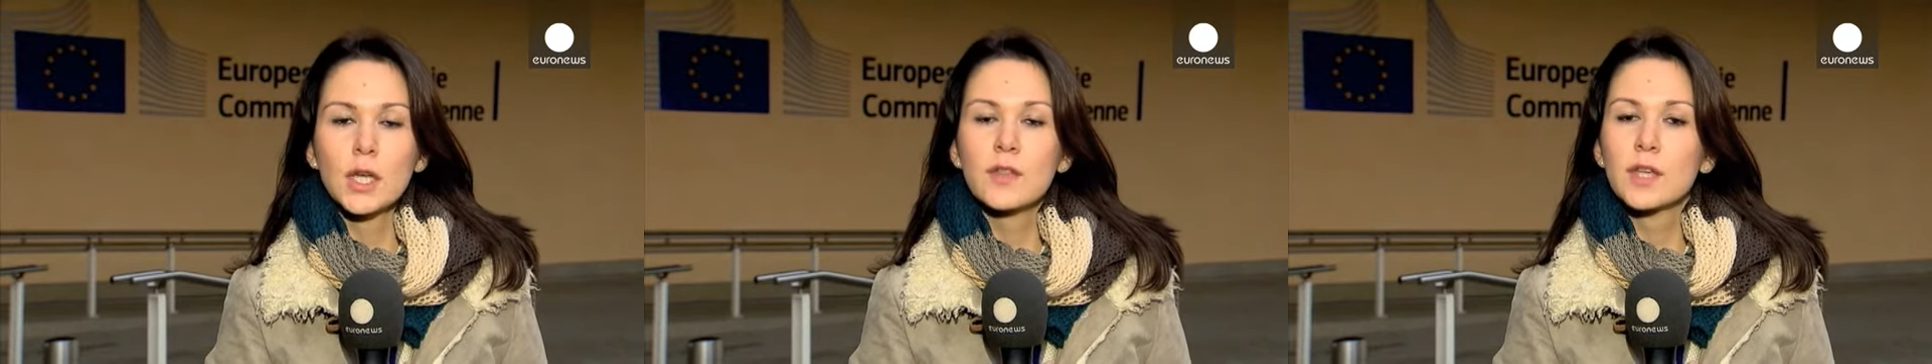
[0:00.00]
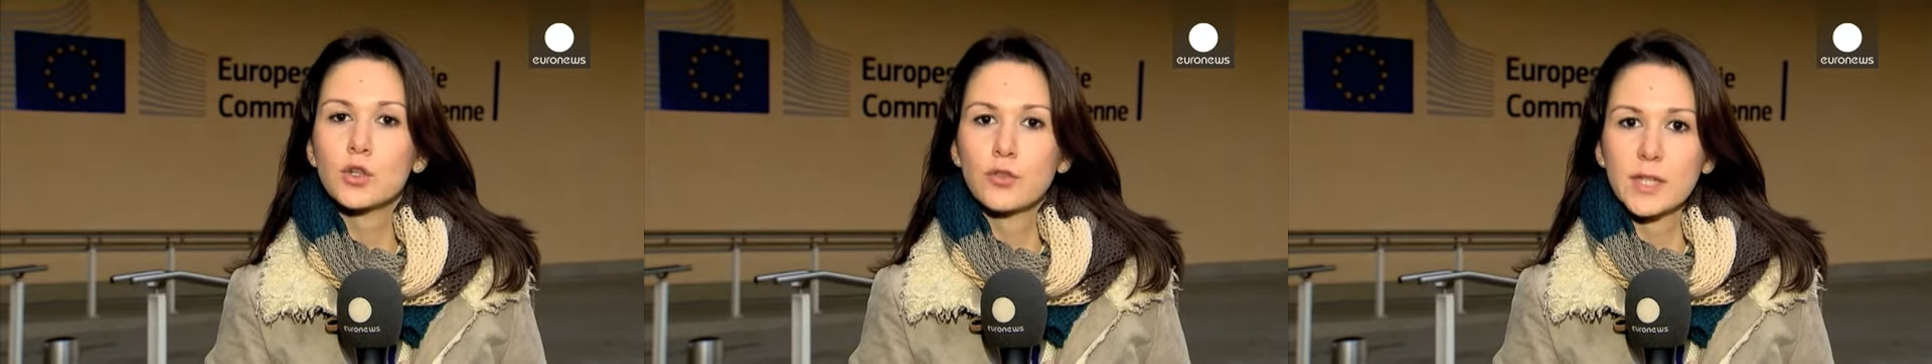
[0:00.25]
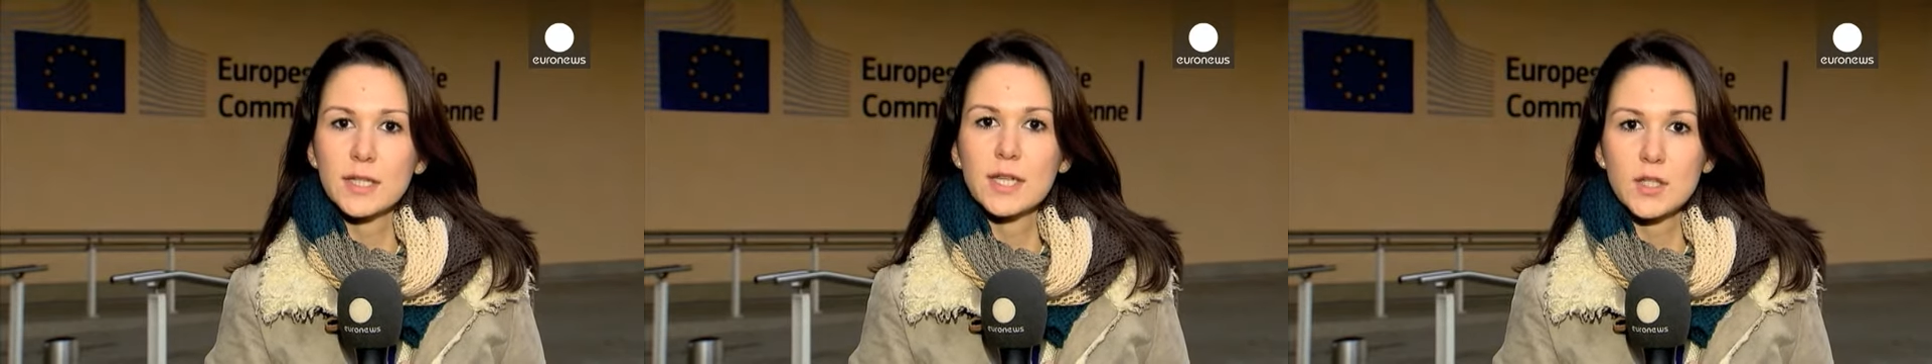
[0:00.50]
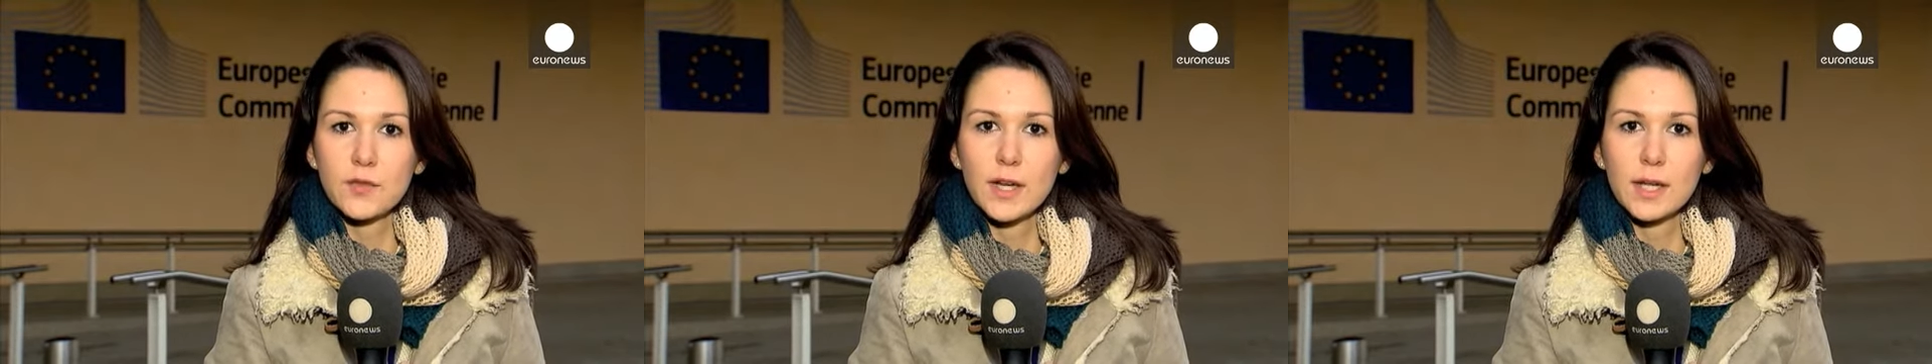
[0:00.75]
on
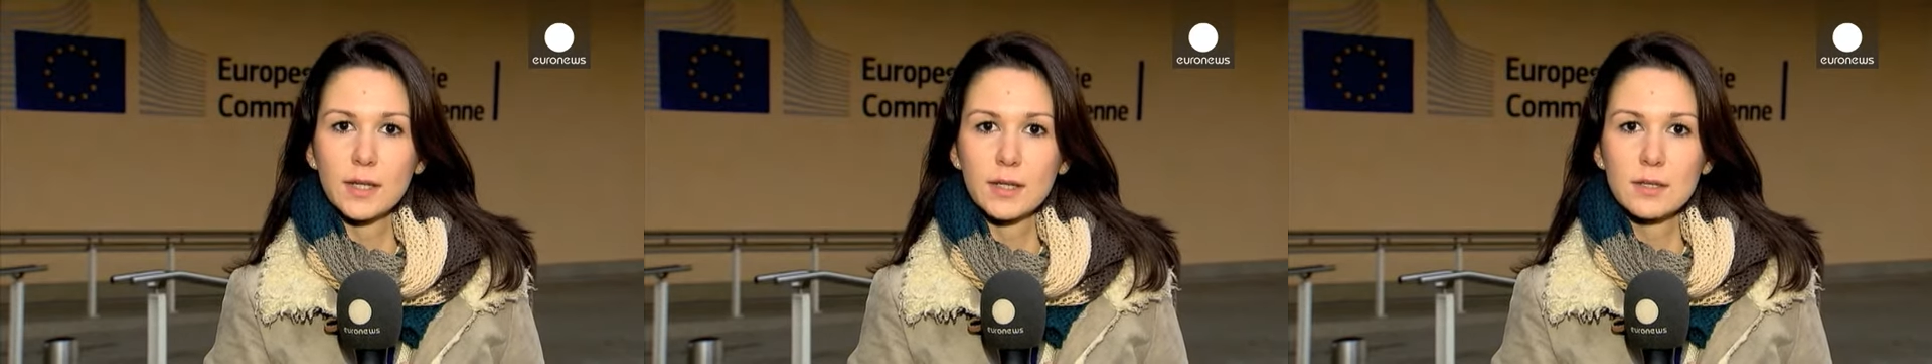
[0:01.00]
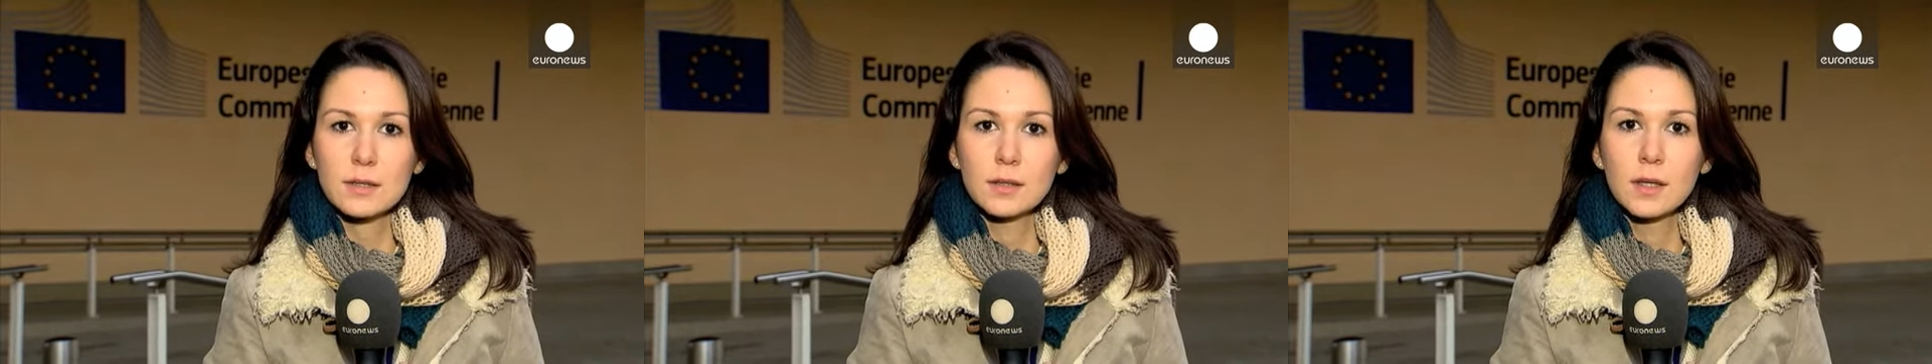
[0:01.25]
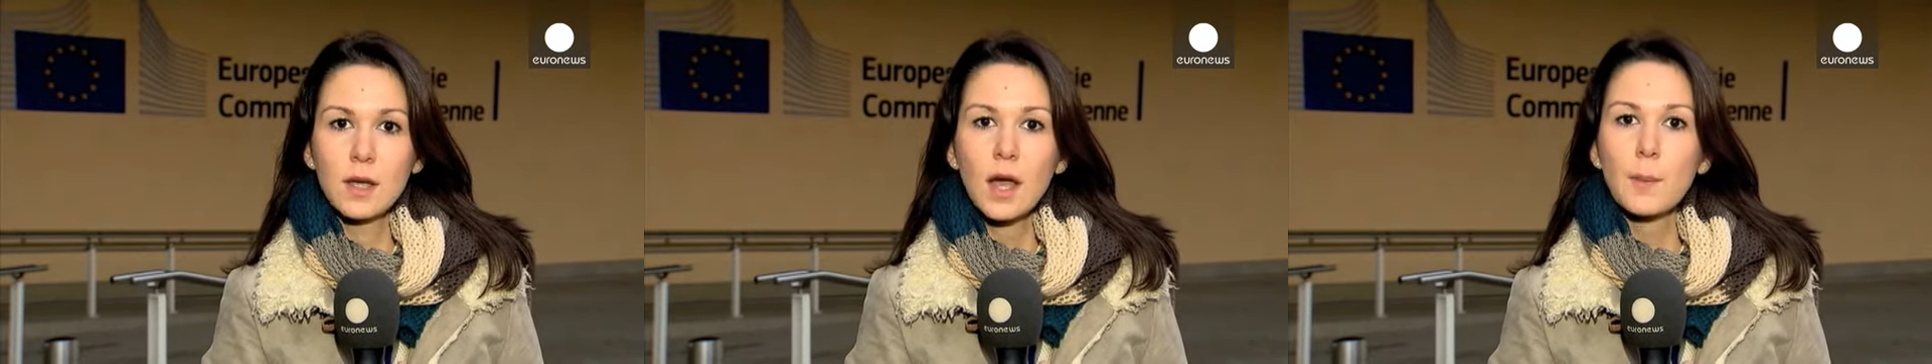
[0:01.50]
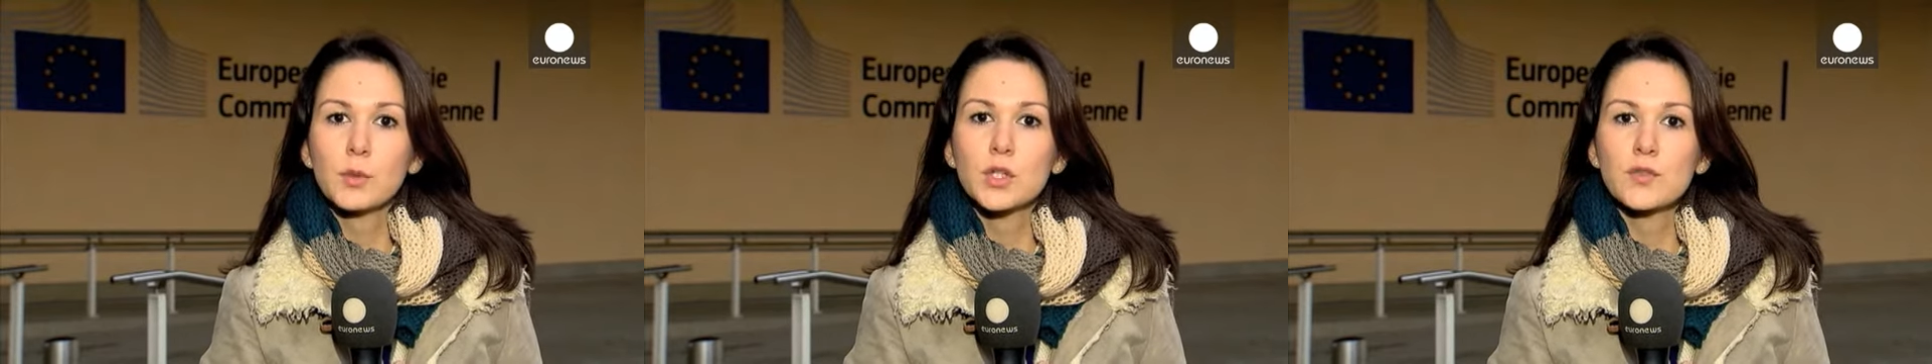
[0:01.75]
environmental issues
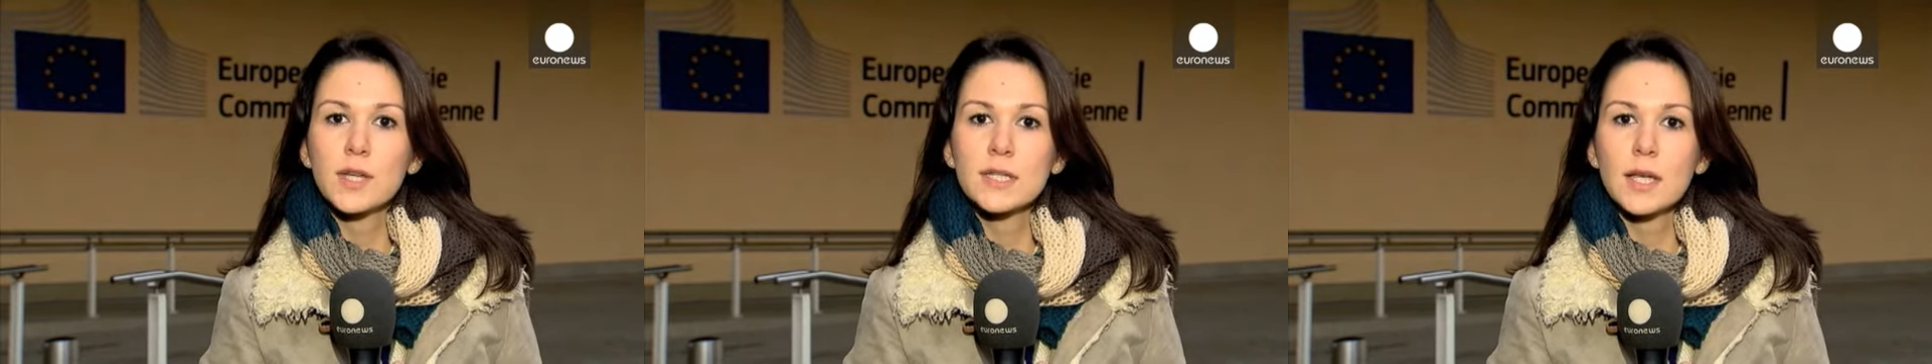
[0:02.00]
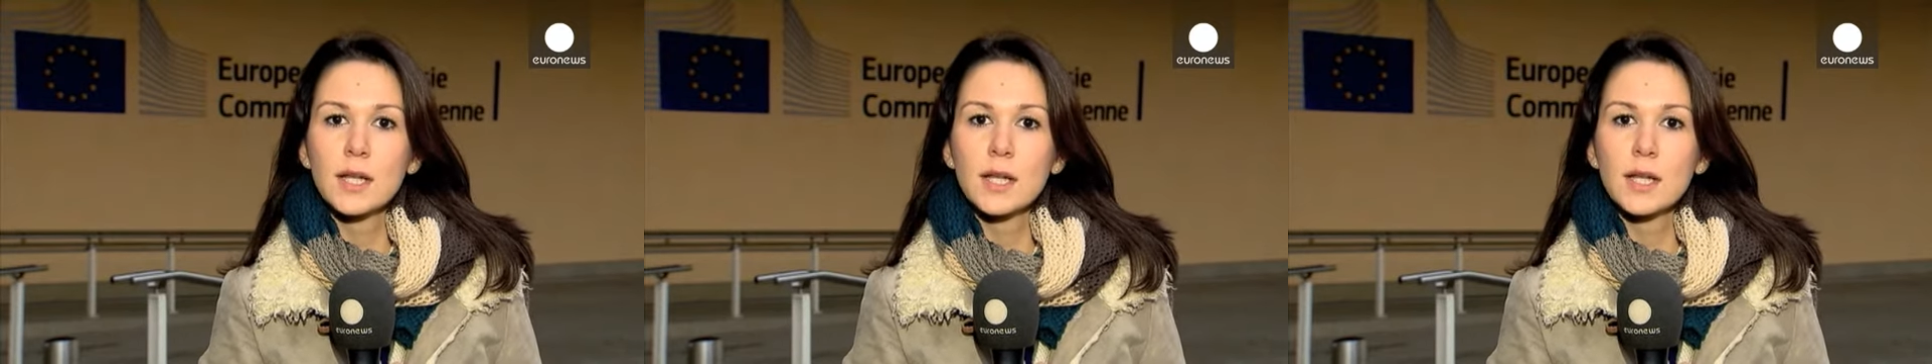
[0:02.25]
and food